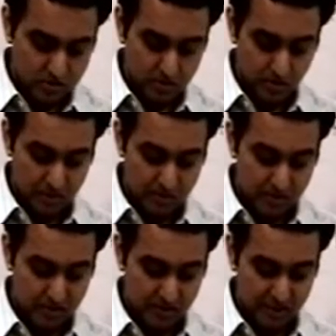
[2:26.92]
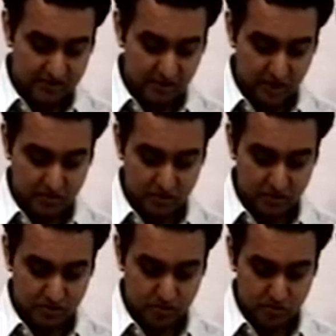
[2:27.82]
Some of these games are
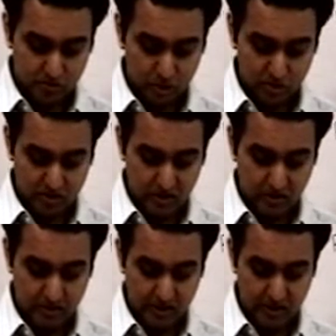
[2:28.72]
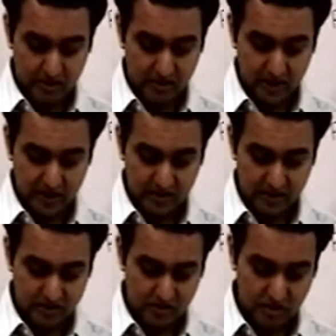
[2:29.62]
sports and are played at the
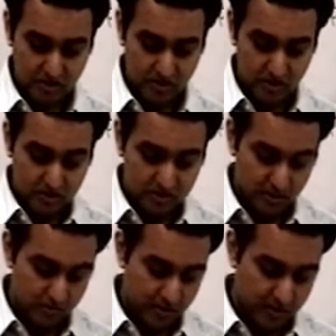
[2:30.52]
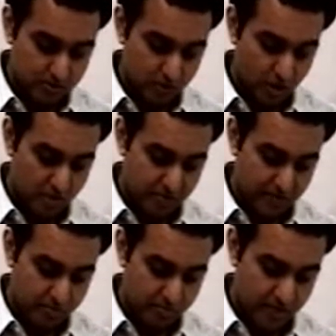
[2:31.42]
national level. Some players
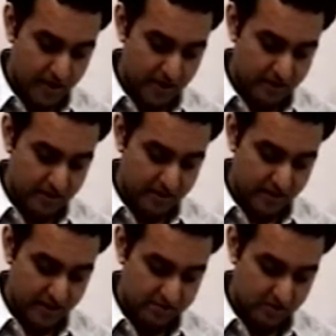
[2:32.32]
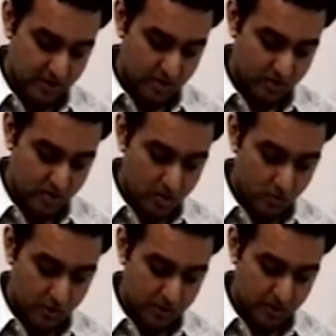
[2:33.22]
qualify to play at the international level.
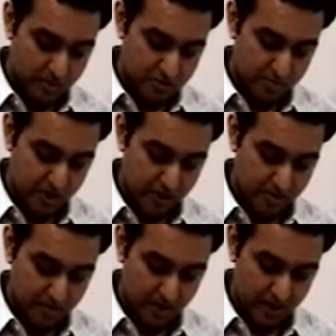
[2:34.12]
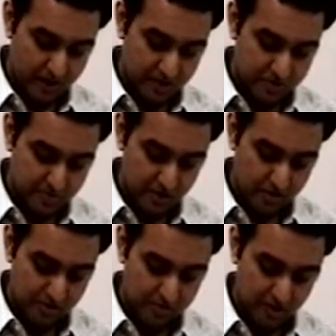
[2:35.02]
One thing must be kept in mind, that the
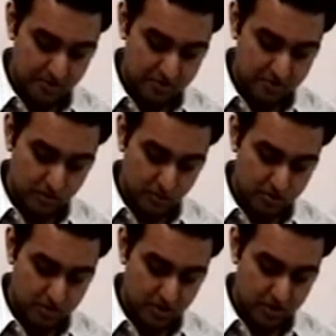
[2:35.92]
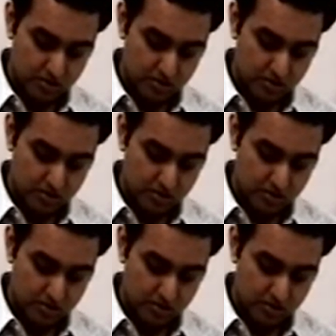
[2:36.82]
spirit of games and sports